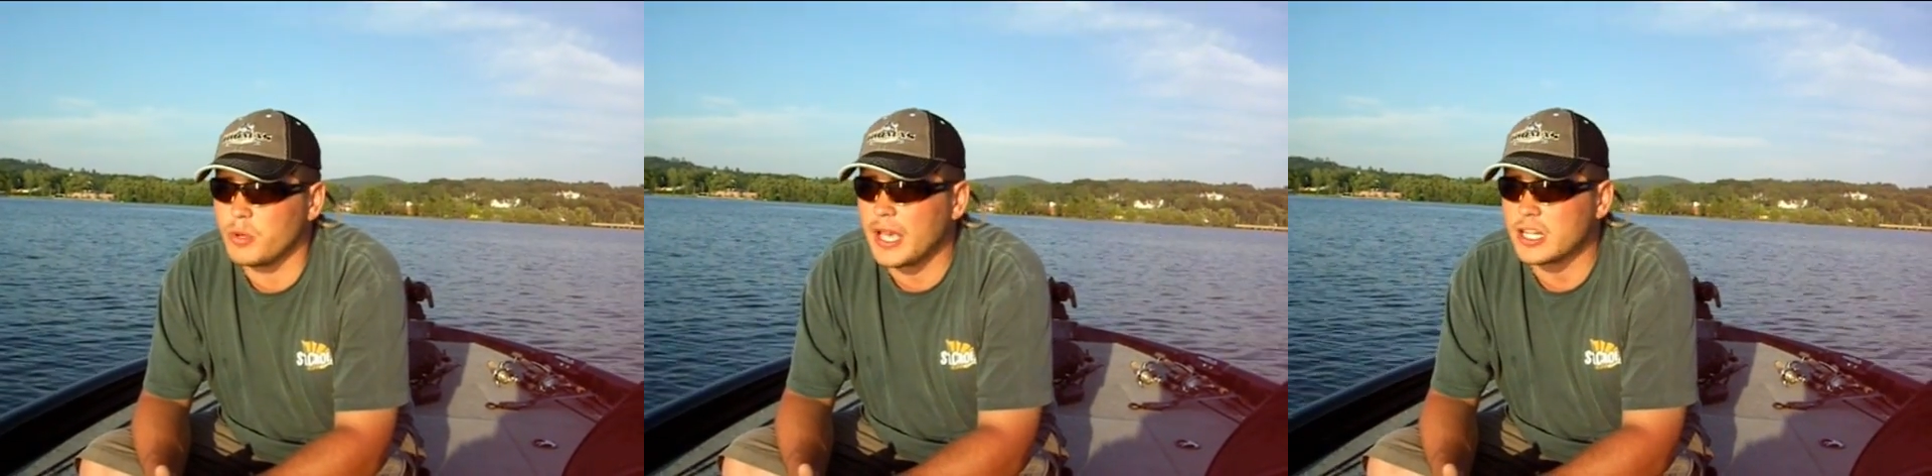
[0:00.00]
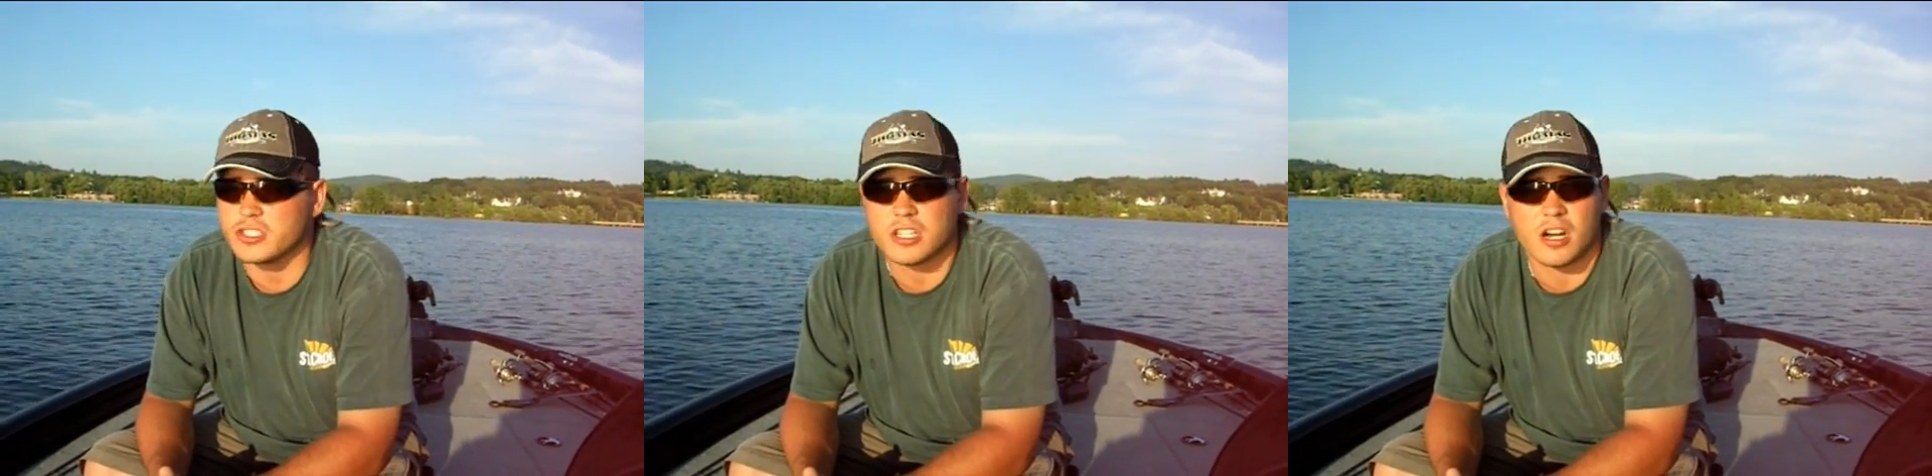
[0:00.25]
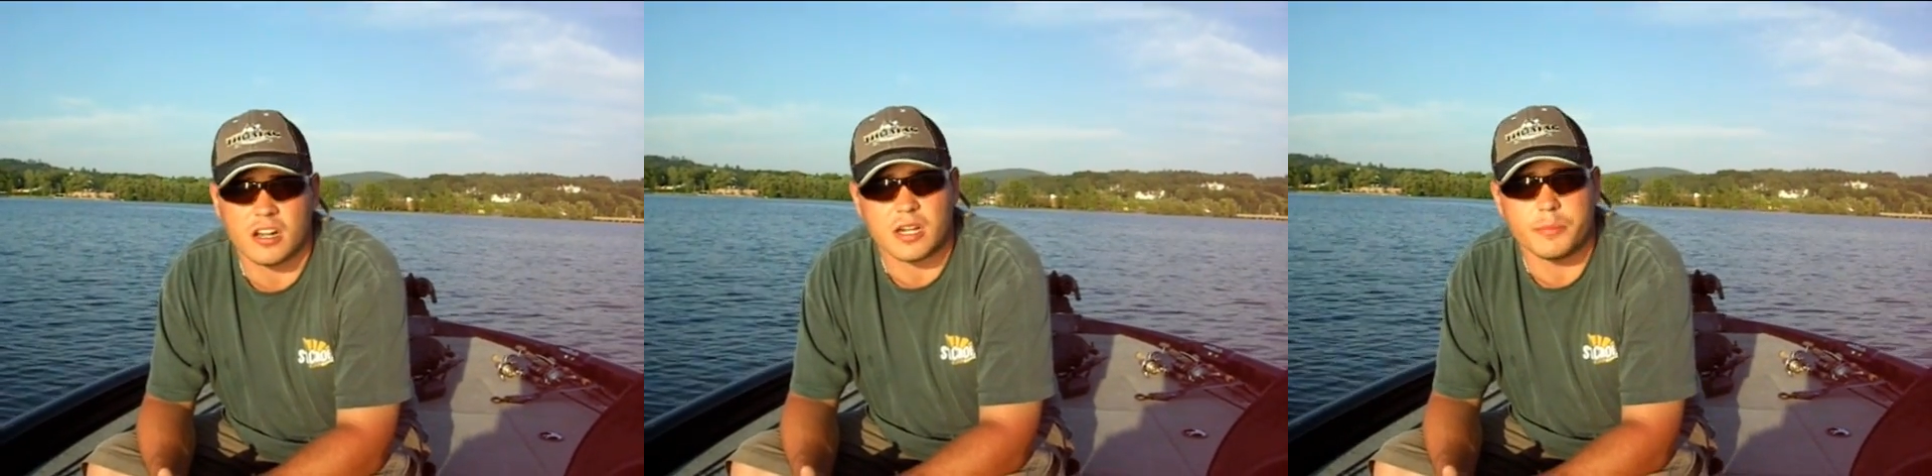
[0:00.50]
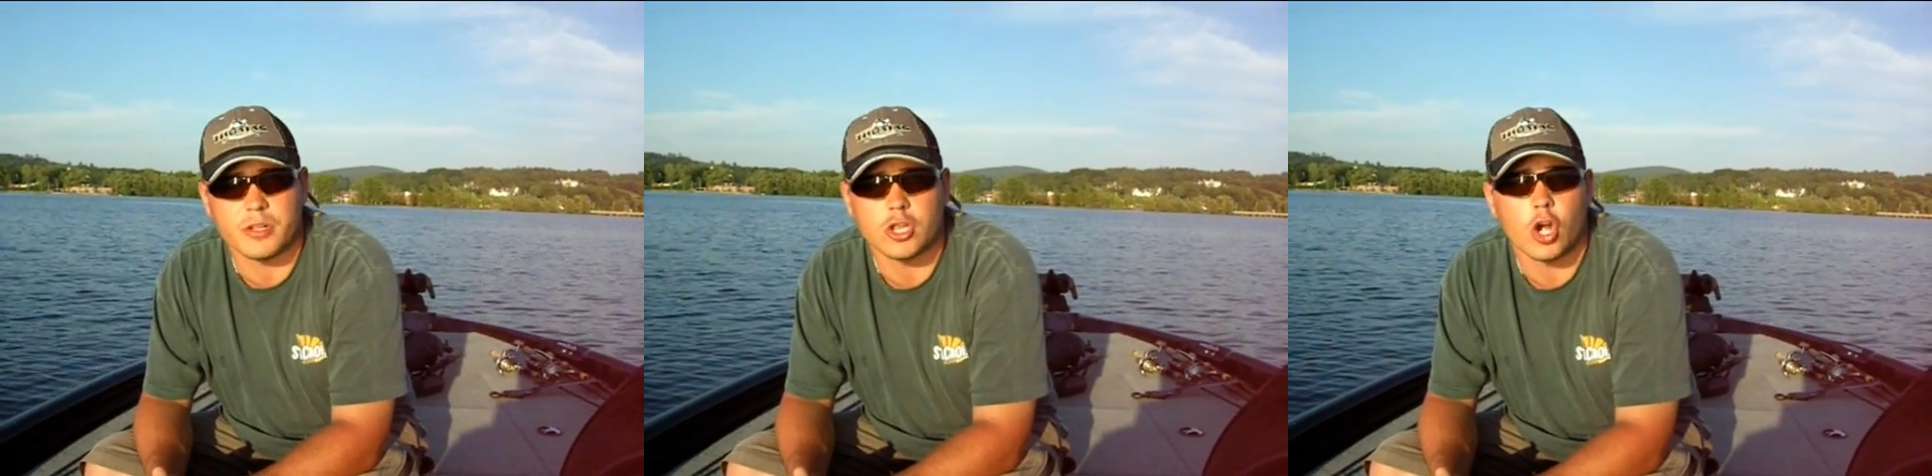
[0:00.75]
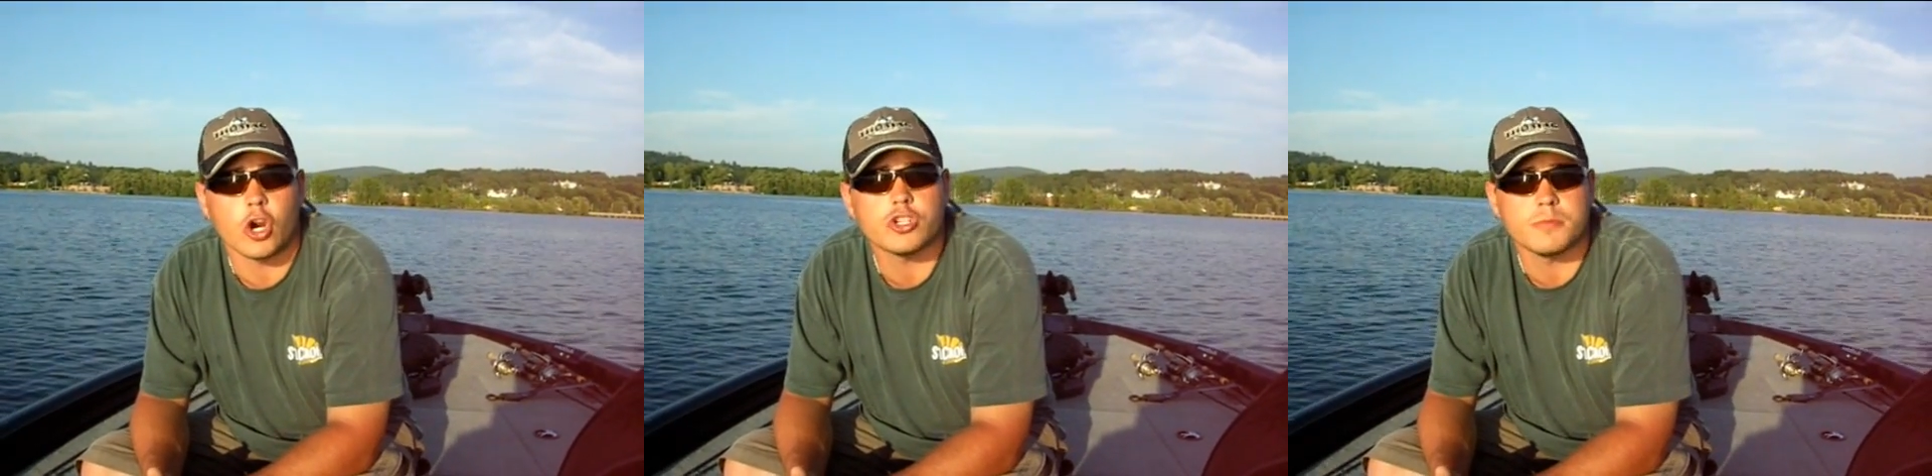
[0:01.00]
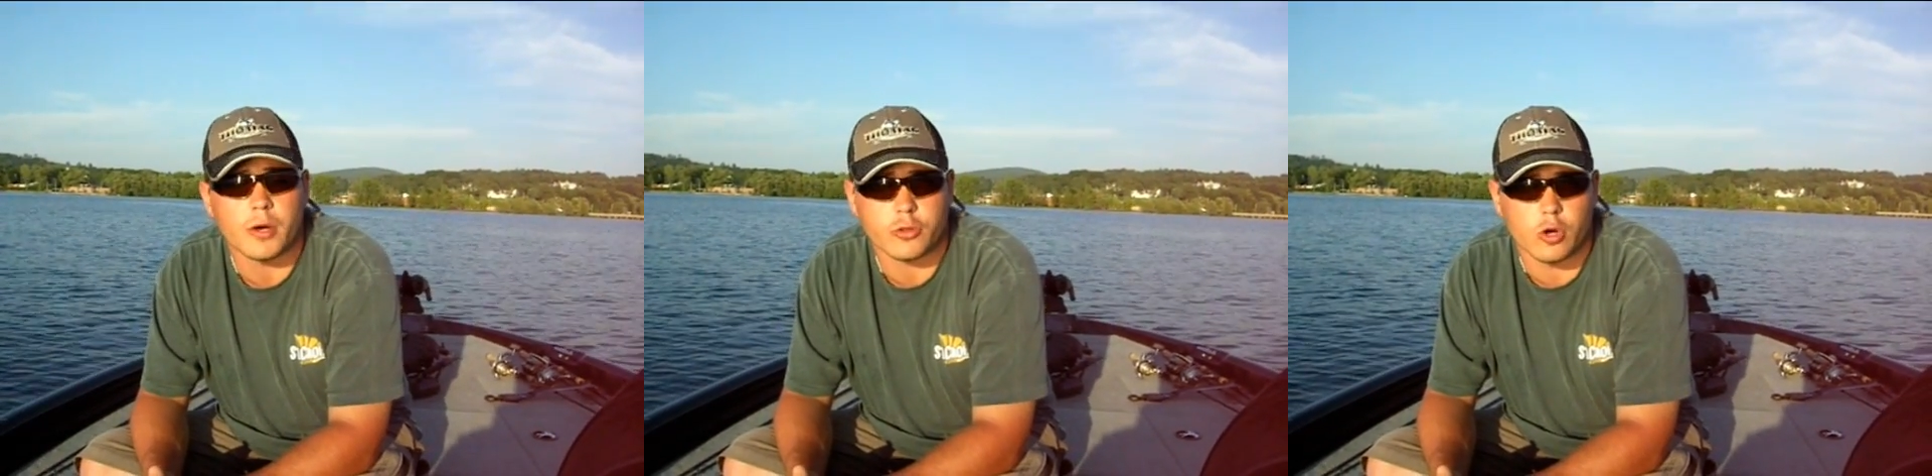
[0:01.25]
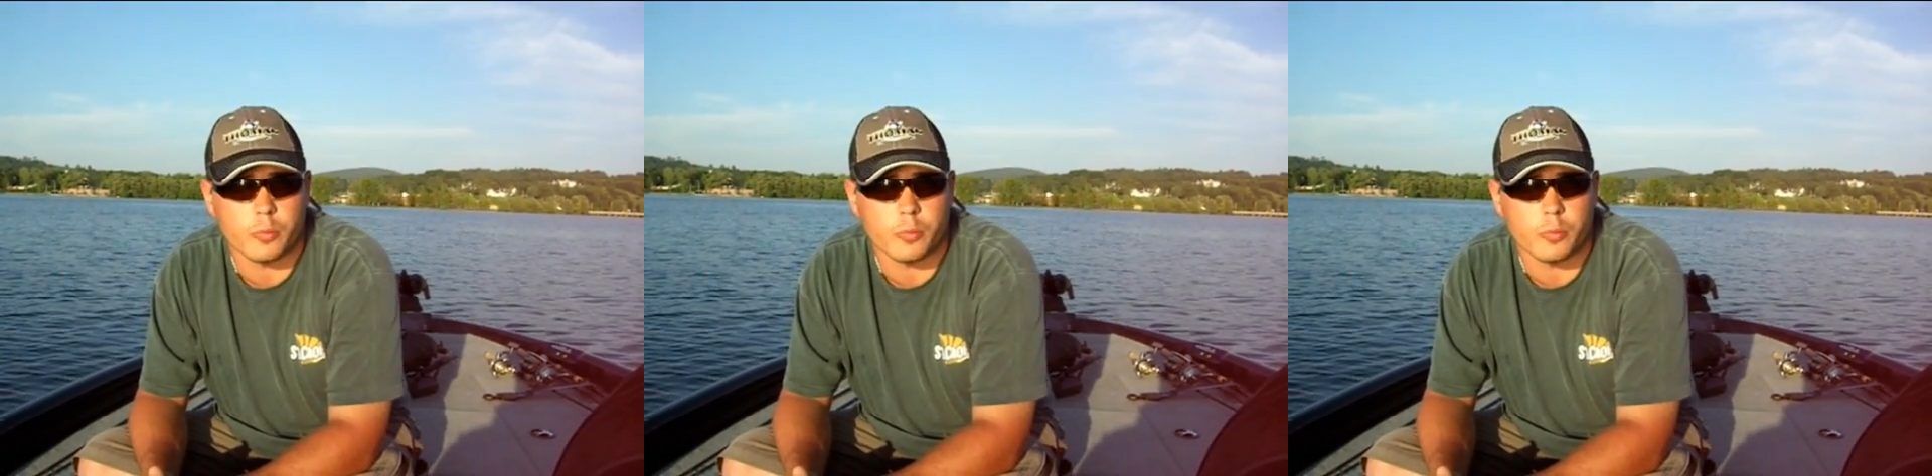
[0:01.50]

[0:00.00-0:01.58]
we actually caught a couple of largemouth